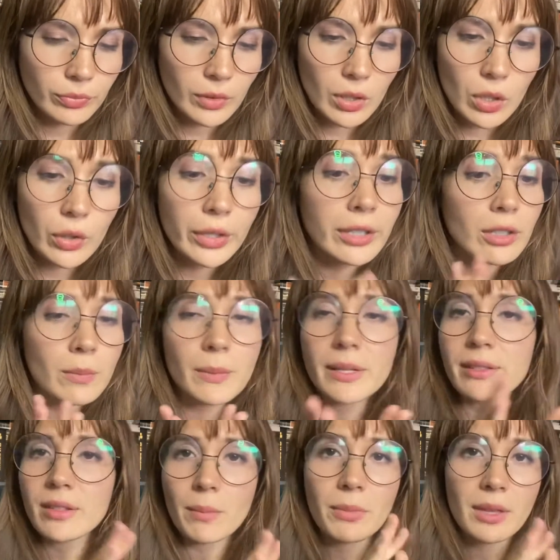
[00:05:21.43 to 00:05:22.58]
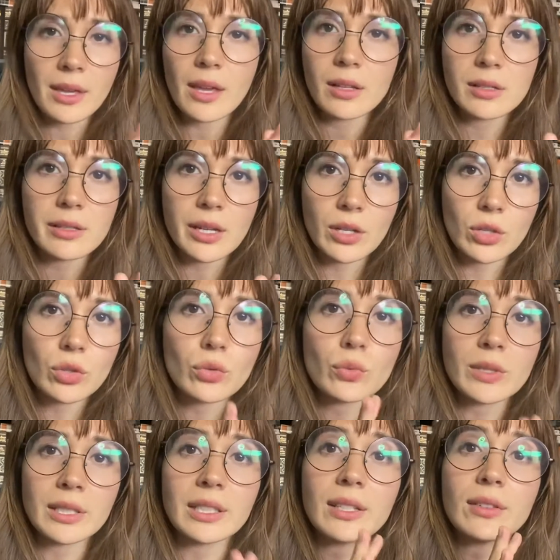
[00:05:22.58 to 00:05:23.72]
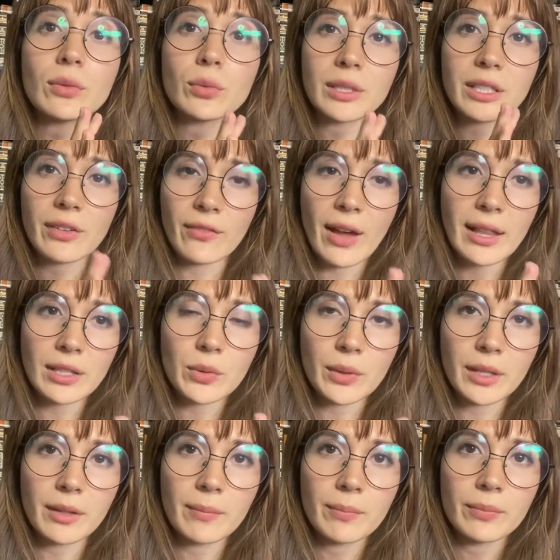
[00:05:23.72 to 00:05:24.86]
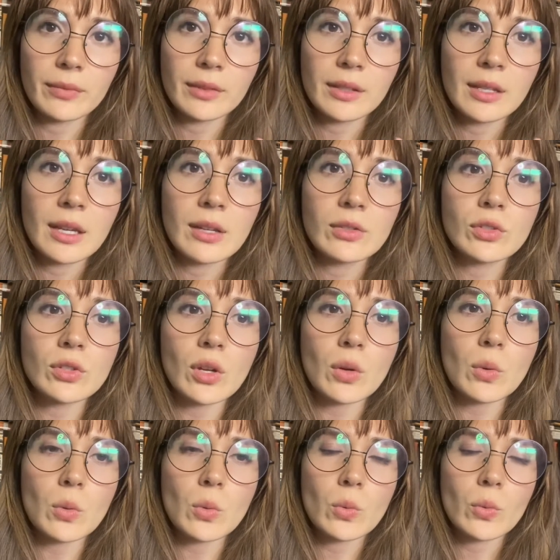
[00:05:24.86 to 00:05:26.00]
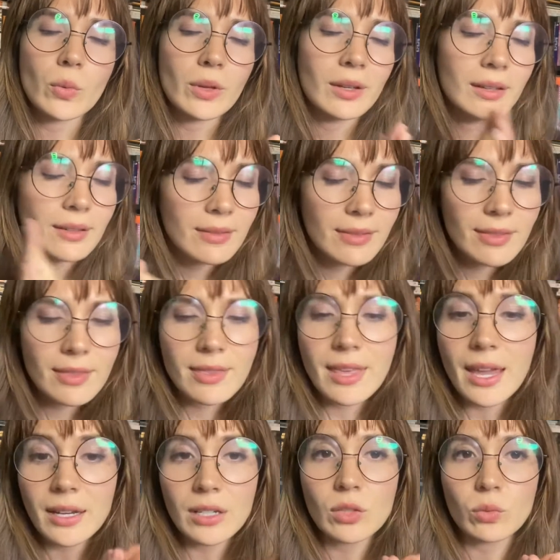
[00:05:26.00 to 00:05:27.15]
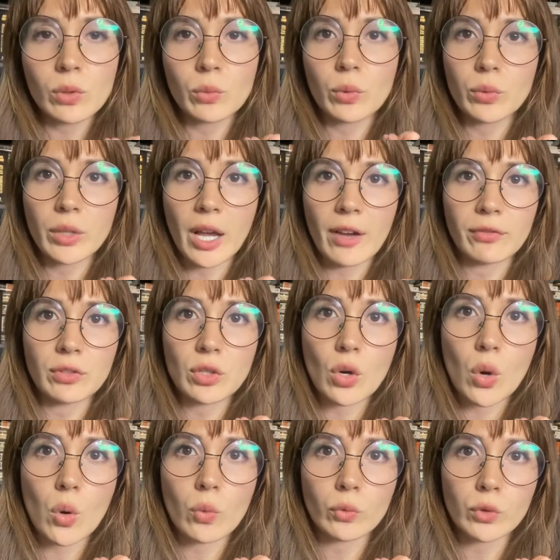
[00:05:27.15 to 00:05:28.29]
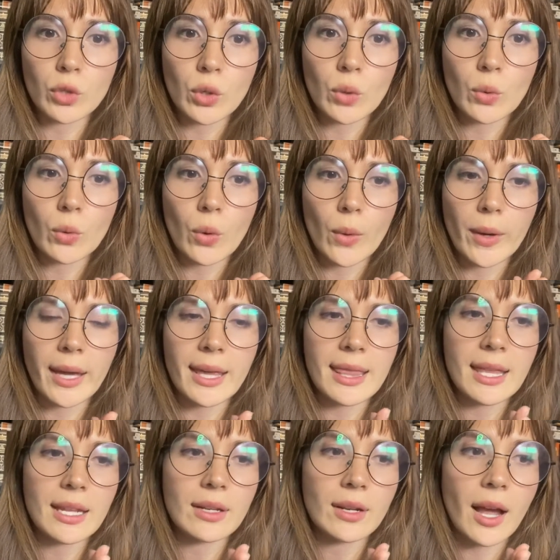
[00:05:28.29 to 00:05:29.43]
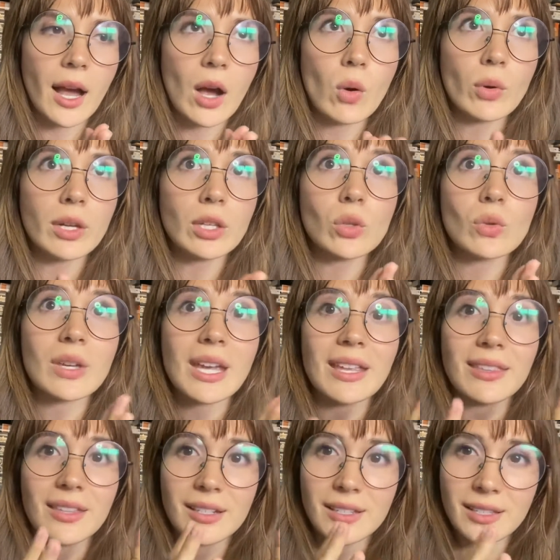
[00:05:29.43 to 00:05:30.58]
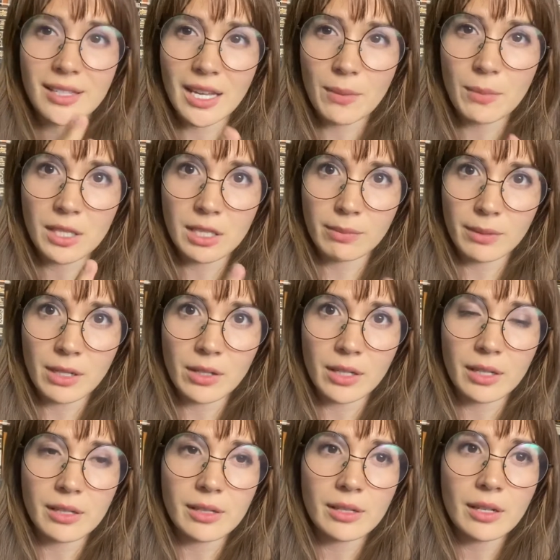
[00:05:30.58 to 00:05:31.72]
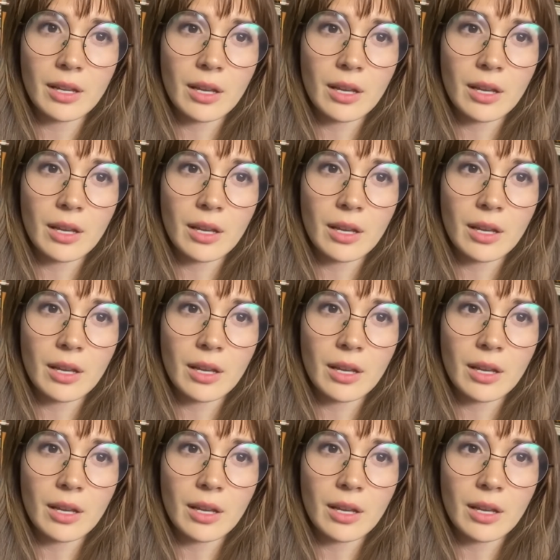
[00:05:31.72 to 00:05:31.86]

or it could be something else that you're really, really valuing. So then is when we would have to go to, okay, then how can you get the same experience